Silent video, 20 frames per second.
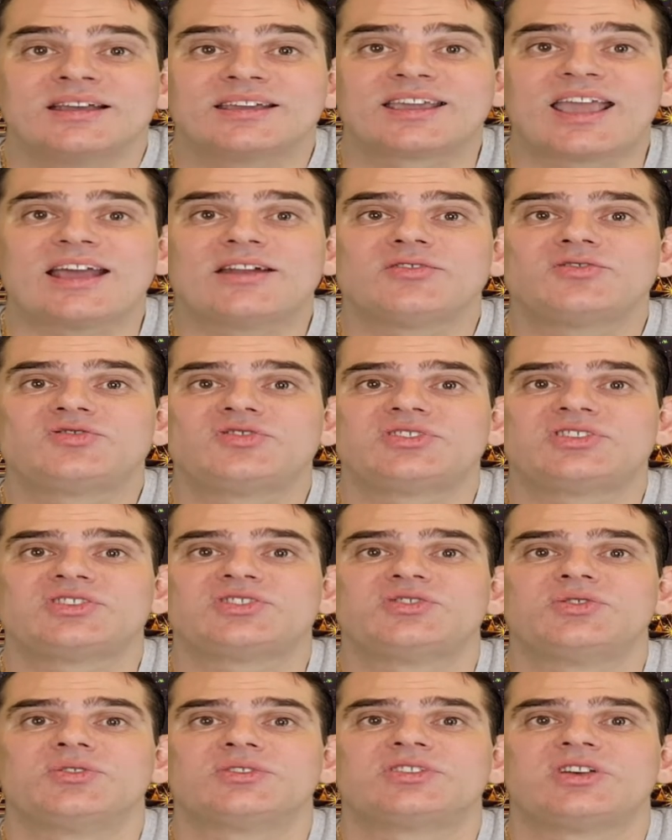Get a
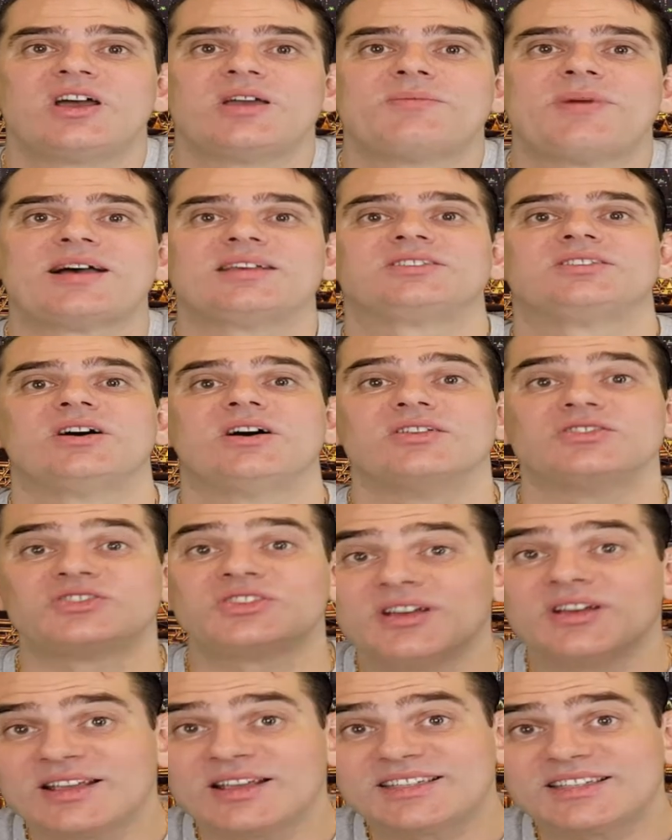traditional Thai massage.
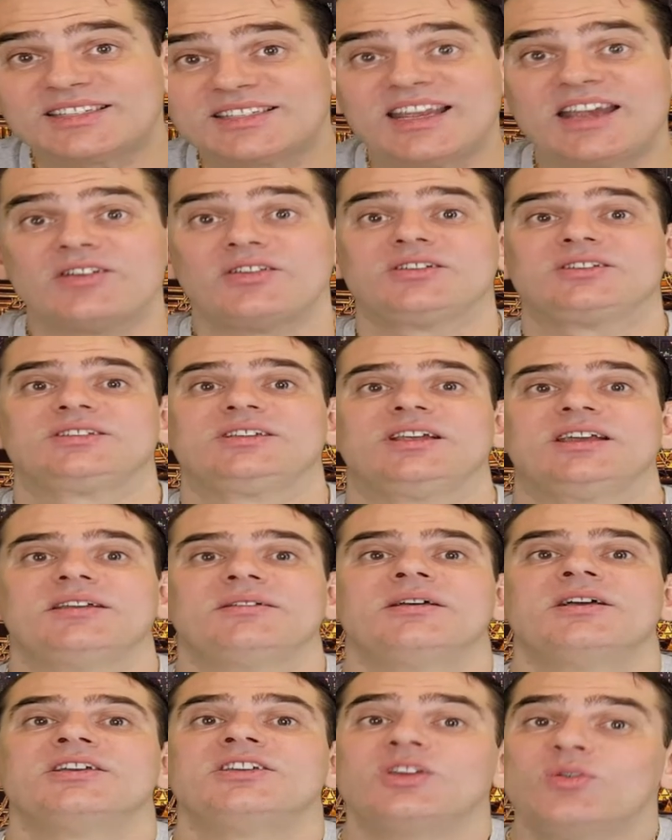Seriously,
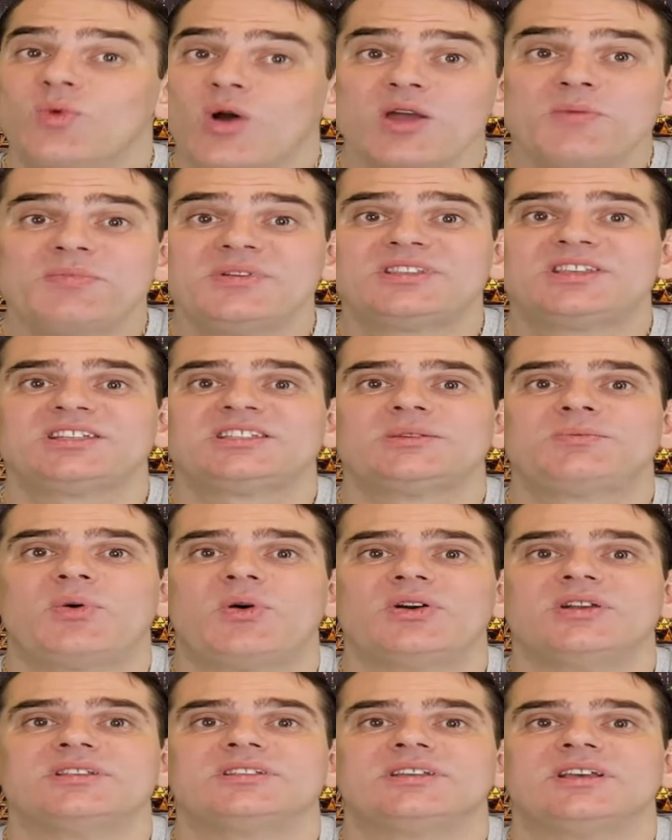you won't be
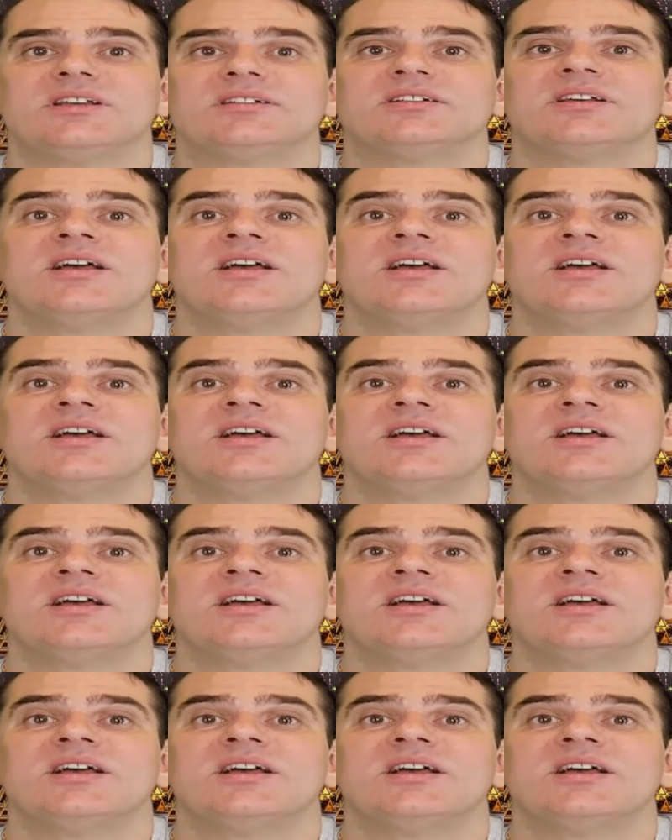disappointed.